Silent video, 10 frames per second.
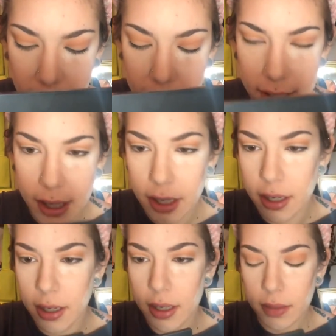darker.
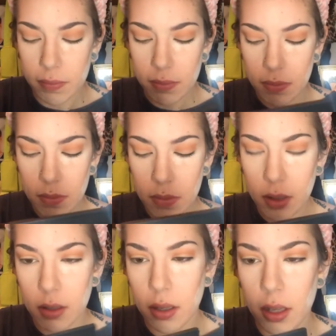
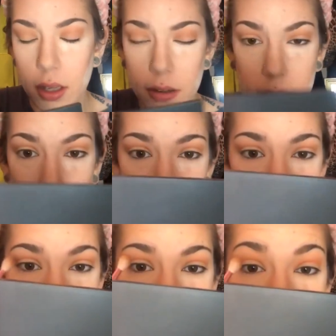Just put
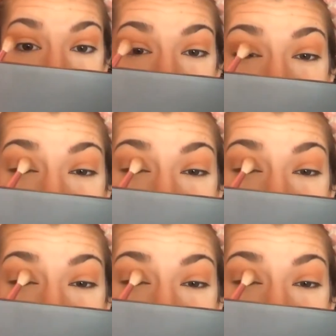it right above